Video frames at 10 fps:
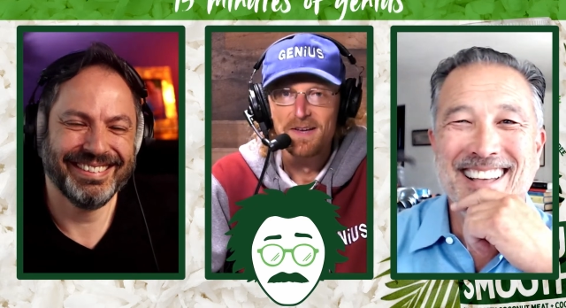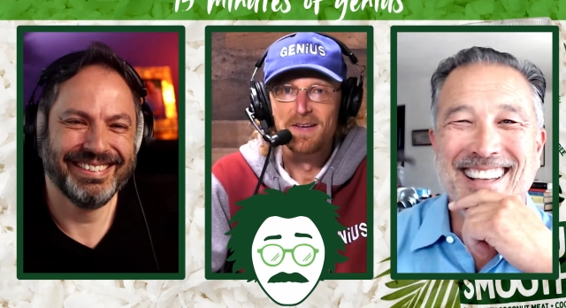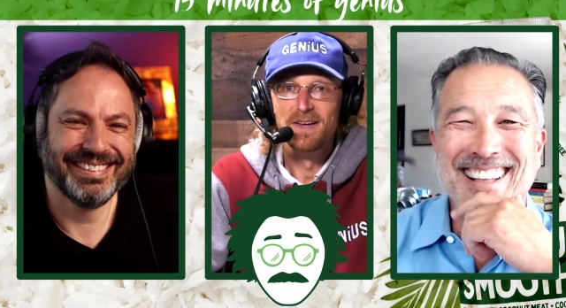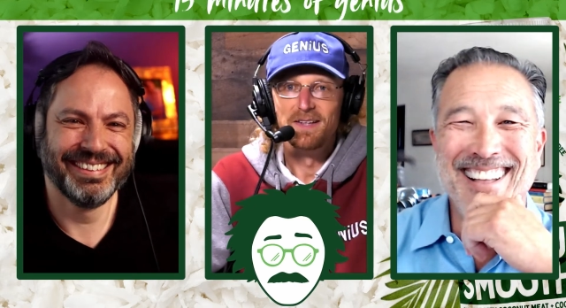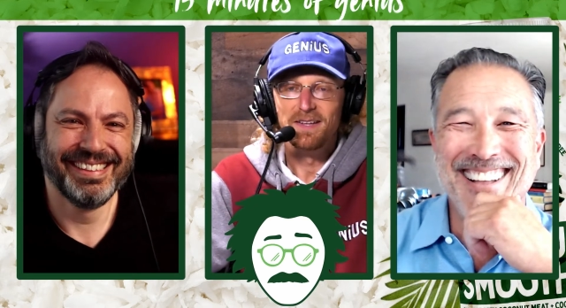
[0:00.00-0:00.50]

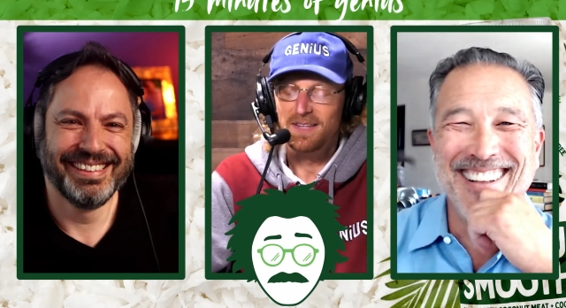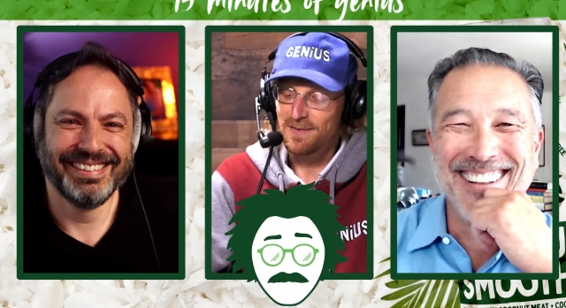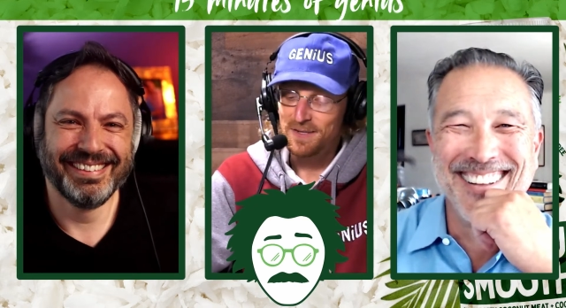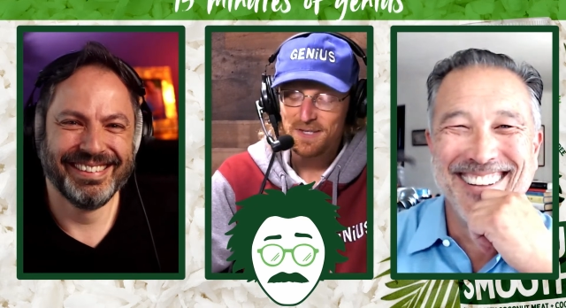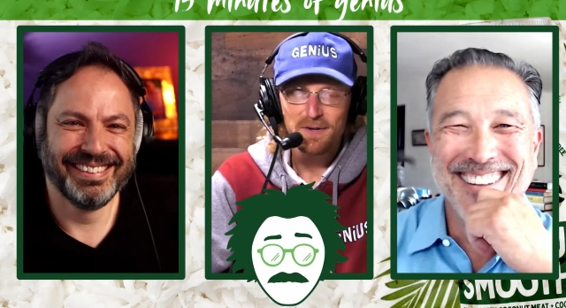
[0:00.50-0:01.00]
Speaker 1: I'll leave it
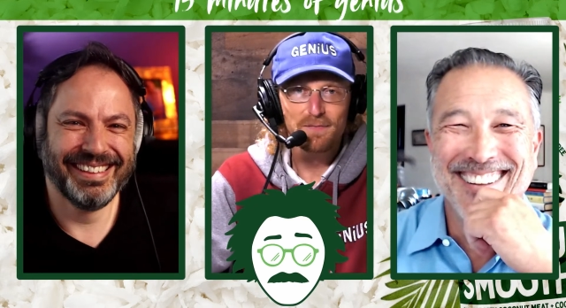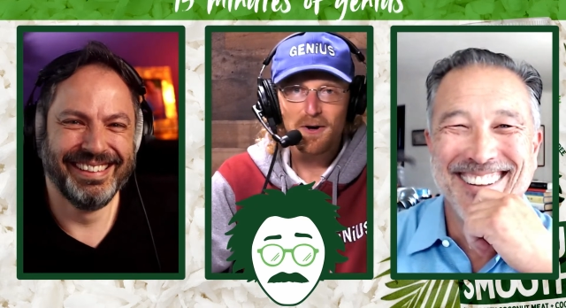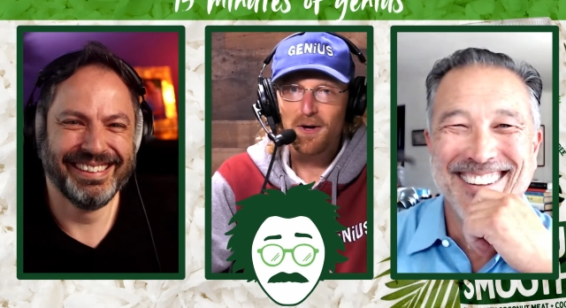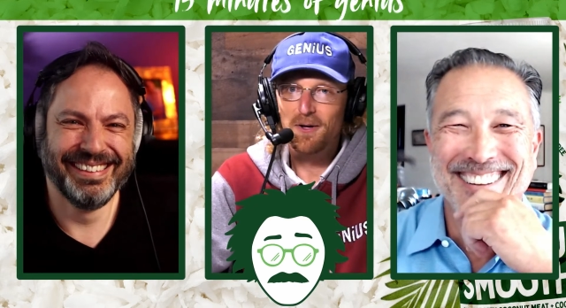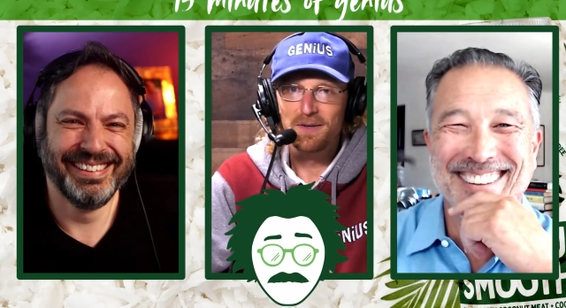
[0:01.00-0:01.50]
to
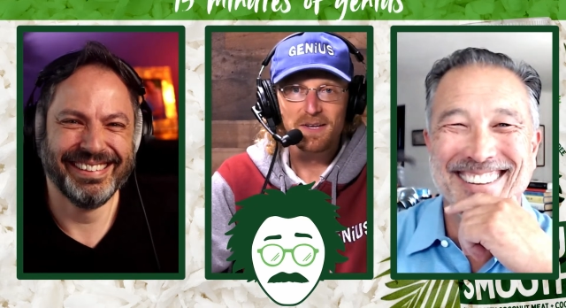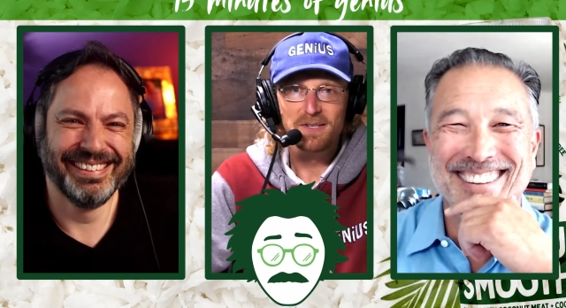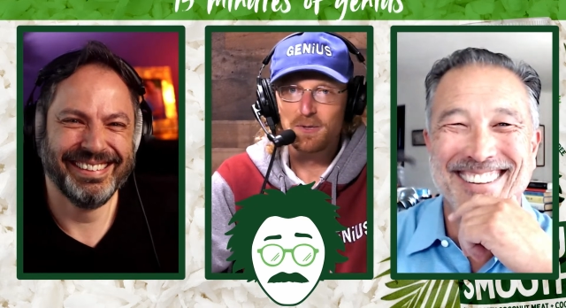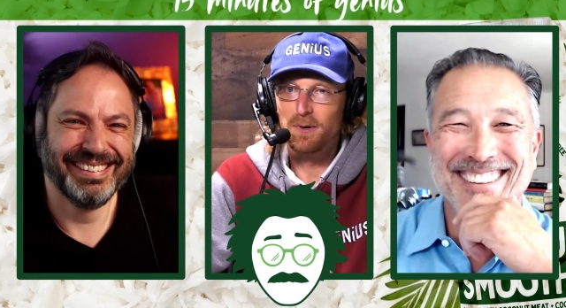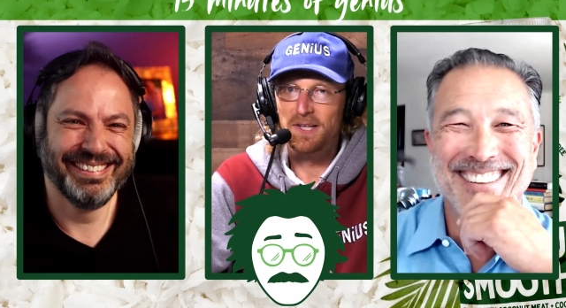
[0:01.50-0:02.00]
Yuval. He's the
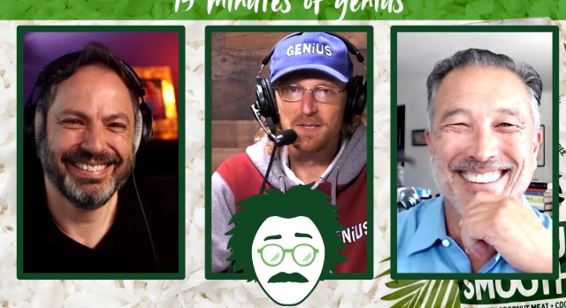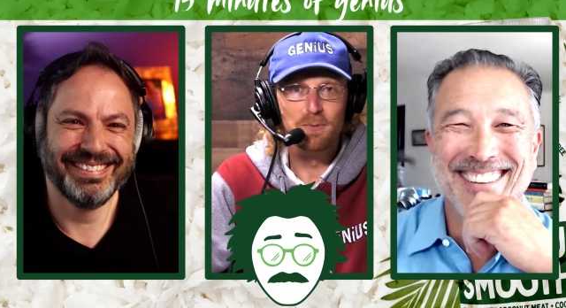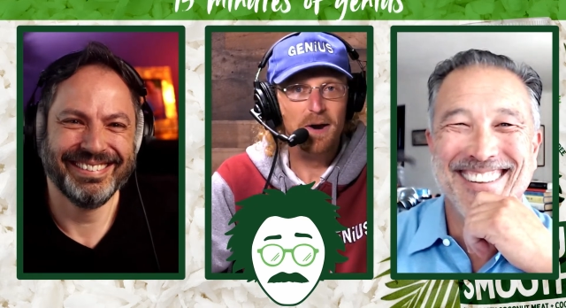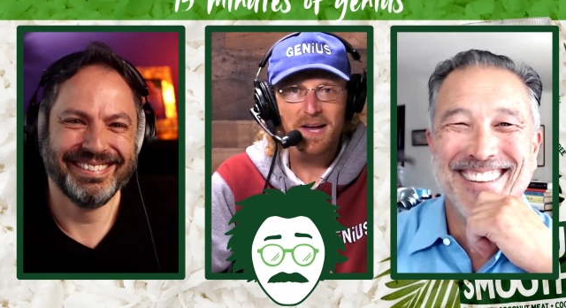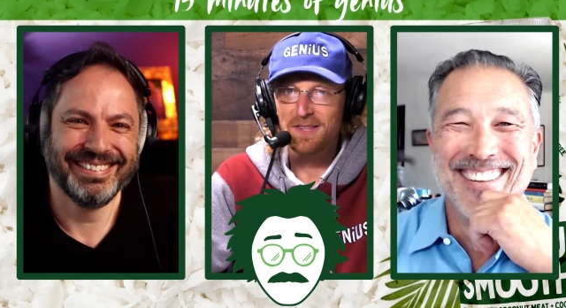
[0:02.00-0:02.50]
one that's
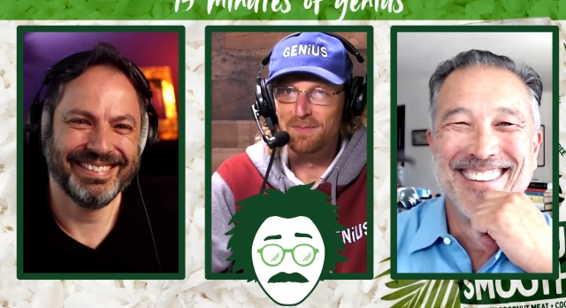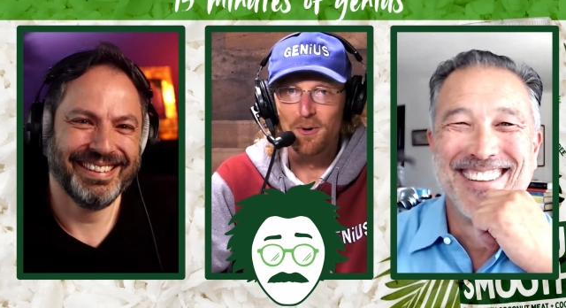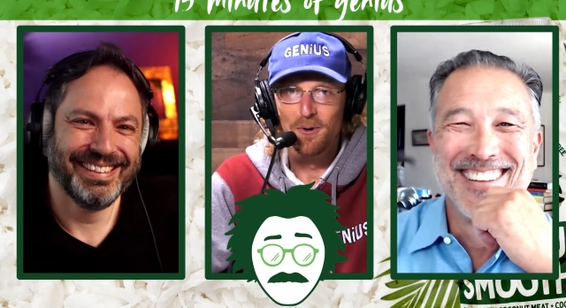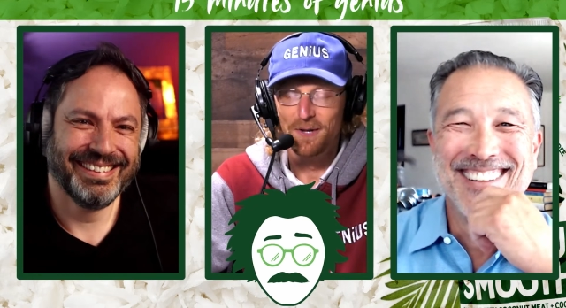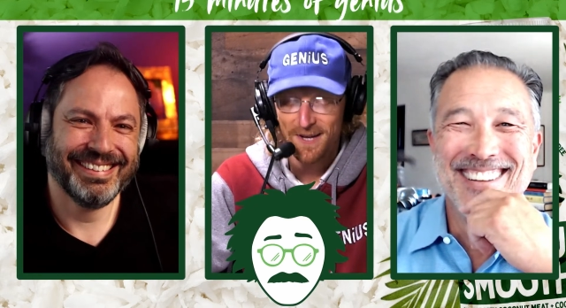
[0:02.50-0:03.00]
breaking the mold.